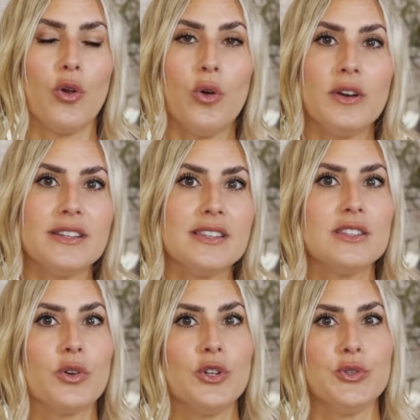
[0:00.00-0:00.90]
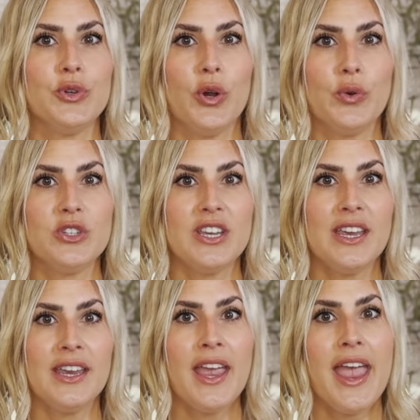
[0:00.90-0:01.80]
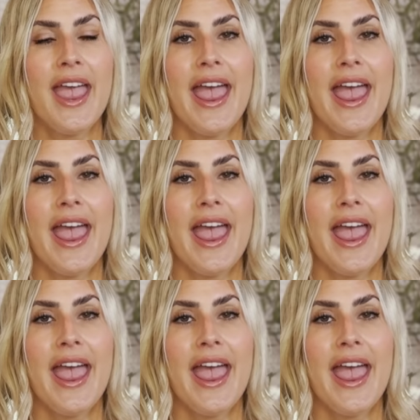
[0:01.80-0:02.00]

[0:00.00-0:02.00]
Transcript: courses or do coaching,